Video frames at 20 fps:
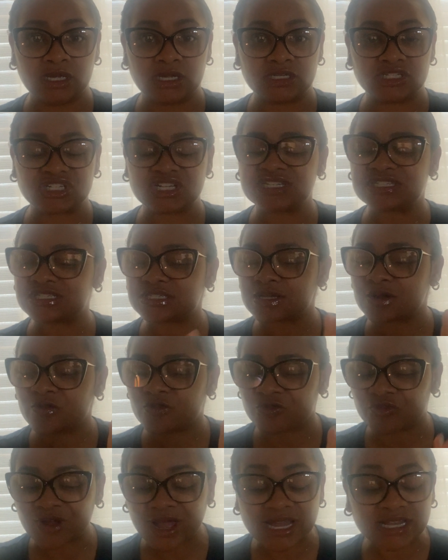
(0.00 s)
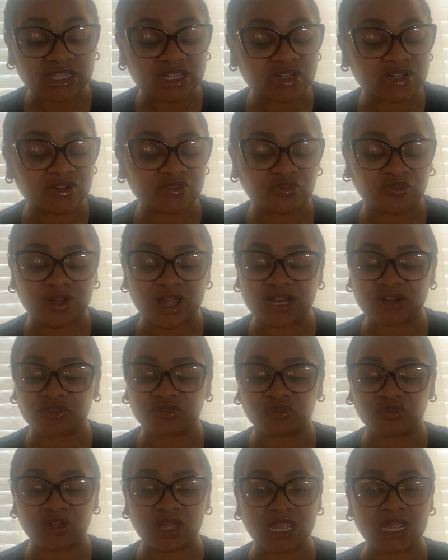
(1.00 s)
just fight the good fight of
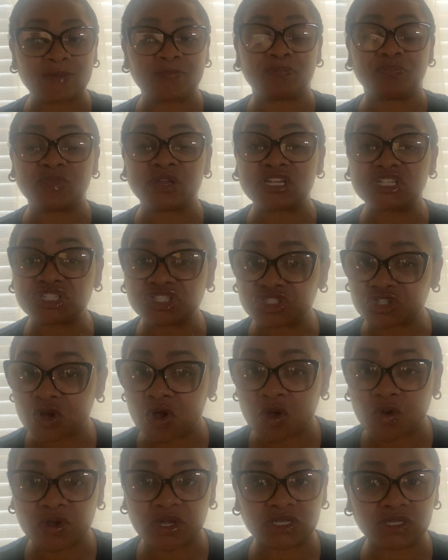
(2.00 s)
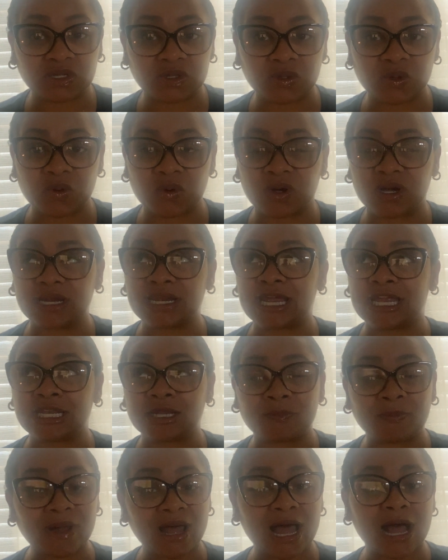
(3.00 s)
faith be strong in the lord and
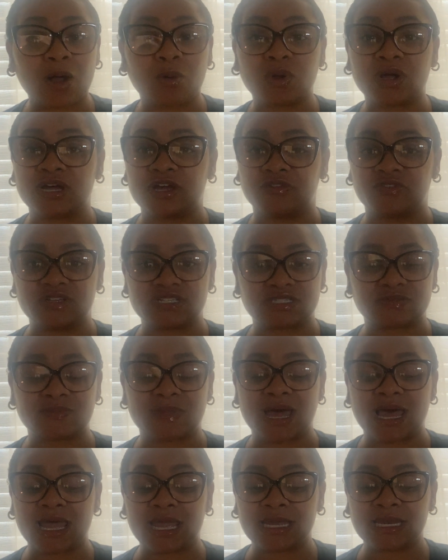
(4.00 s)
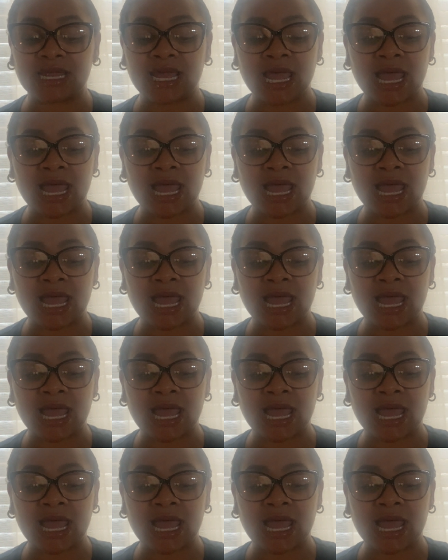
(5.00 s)
the power of his might